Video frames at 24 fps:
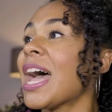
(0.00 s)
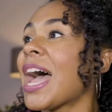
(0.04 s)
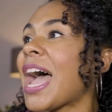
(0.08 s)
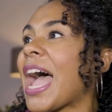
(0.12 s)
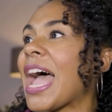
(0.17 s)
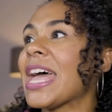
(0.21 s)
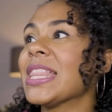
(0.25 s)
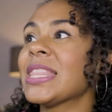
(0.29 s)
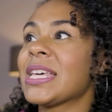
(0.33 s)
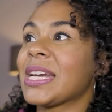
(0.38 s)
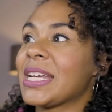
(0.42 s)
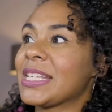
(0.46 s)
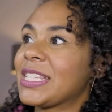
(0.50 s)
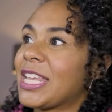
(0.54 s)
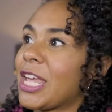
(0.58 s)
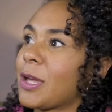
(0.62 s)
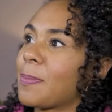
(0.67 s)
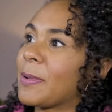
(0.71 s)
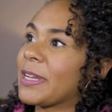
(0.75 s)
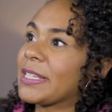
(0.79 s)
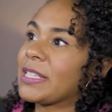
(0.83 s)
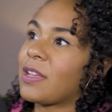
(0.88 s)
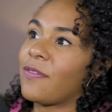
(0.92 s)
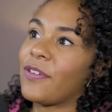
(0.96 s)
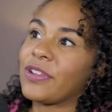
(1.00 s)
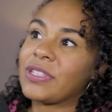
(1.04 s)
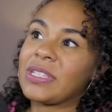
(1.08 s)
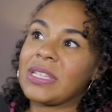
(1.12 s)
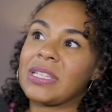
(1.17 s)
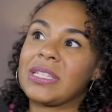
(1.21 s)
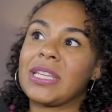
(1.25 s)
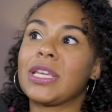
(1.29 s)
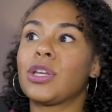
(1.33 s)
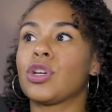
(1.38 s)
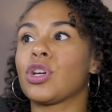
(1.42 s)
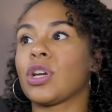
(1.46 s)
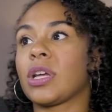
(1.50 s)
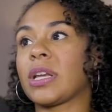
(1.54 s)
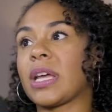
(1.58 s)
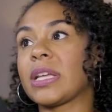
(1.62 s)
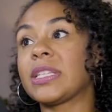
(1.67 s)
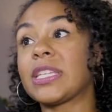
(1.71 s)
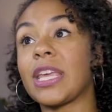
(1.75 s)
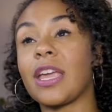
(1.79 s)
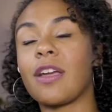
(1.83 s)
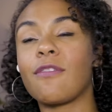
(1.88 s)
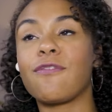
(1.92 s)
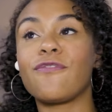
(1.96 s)
And then I take myself out to dinner and I
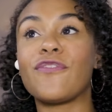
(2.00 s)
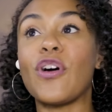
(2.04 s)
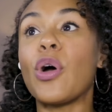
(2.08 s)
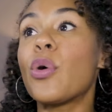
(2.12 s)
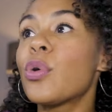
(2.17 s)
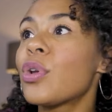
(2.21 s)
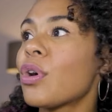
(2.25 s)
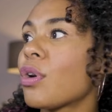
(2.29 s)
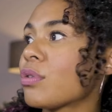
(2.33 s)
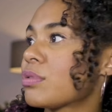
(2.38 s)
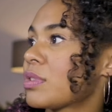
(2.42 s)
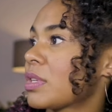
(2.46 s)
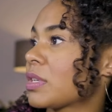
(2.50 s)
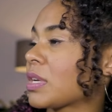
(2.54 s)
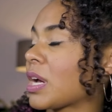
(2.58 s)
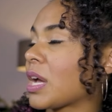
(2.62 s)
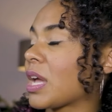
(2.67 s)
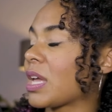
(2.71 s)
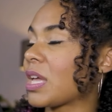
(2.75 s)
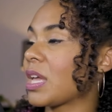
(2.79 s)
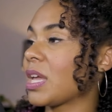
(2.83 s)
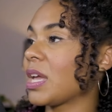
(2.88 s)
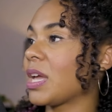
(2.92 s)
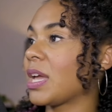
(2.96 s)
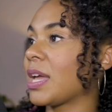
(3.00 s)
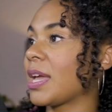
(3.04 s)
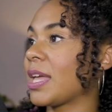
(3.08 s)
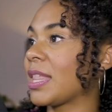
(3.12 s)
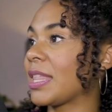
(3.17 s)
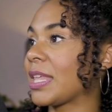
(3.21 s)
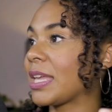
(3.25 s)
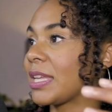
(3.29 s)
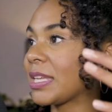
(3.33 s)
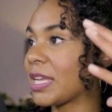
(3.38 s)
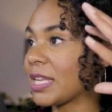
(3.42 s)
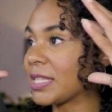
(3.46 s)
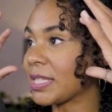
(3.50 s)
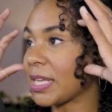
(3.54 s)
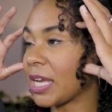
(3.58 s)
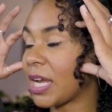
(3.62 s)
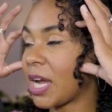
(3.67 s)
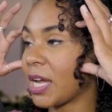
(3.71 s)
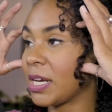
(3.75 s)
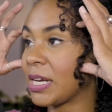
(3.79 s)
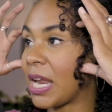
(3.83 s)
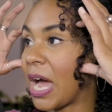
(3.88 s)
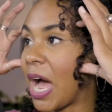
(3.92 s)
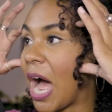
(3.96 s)
take photos and I, it's like
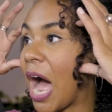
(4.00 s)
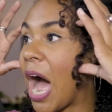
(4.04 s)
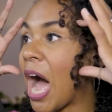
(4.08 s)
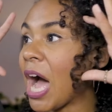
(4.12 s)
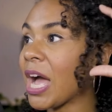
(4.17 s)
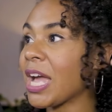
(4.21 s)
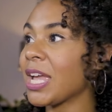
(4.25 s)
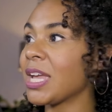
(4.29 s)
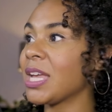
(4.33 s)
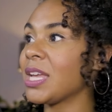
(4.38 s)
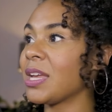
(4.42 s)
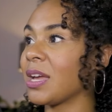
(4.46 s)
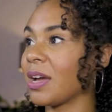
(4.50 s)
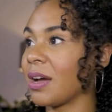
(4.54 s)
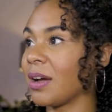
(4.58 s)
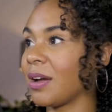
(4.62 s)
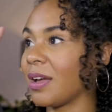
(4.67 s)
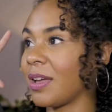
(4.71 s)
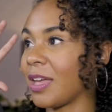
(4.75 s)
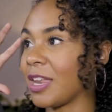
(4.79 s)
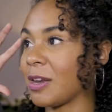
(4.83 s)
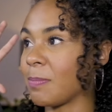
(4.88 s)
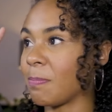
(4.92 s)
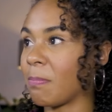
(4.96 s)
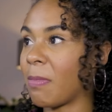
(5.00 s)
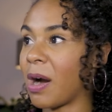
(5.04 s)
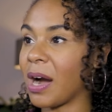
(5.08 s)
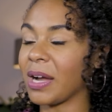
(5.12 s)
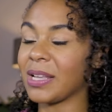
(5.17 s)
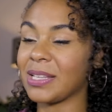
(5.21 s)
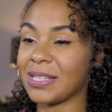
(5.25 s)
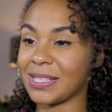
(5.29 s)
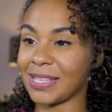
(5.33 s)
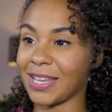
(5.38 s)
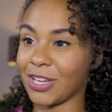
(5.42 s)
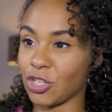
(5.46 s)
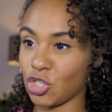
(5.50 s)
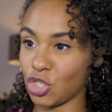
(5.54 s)
an eye and mindset mm.